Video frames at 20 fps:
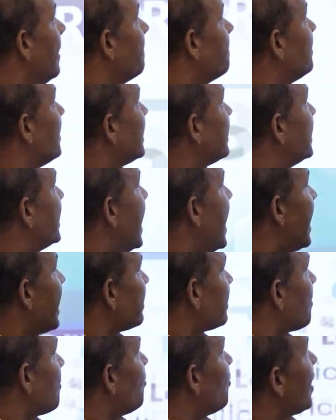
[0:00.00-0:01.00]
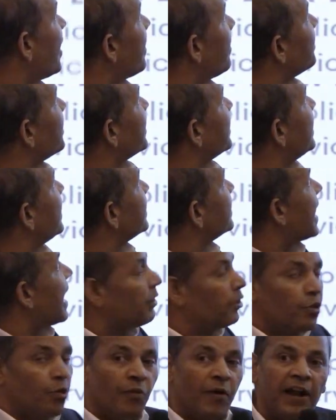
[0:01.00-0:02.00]
With that, one of the things I
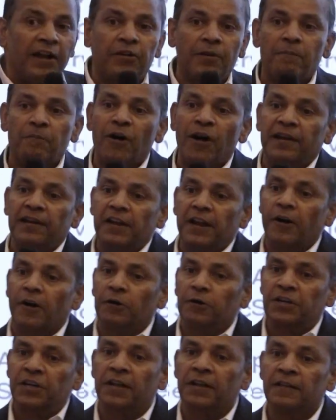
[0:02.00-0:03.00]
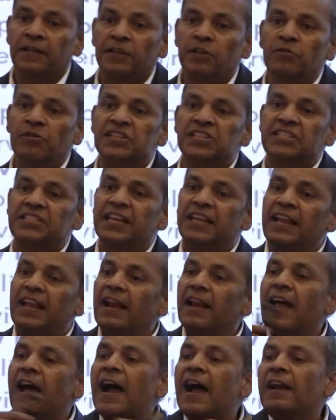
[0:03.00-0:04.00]
do want to point out, you will see a
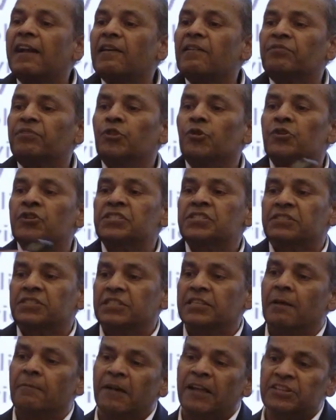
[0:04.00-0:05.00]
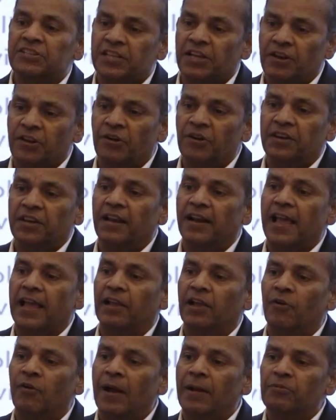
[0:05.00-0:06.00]
lot of those cybersecurity,
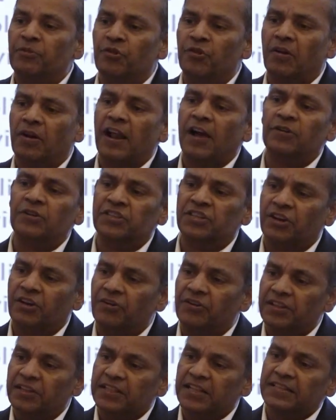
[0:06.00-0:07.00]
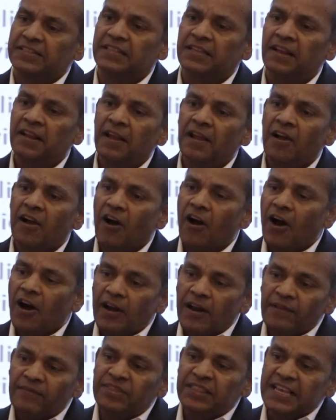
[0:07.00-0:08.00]
like, oh, I'm doing cloud security, this.
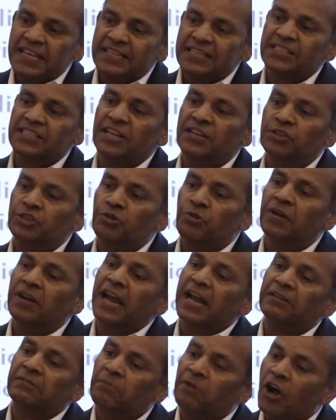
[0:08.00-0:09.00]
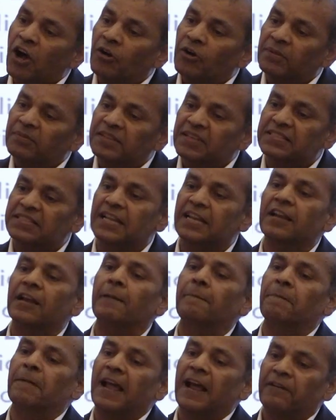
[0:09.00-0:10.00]
All of these things you get out of the
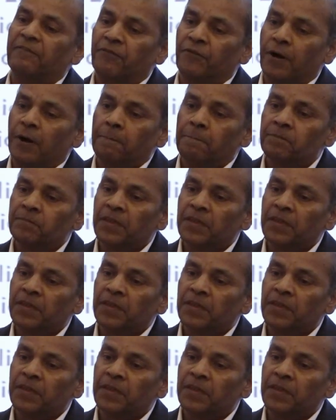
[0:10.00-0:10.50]
single platform.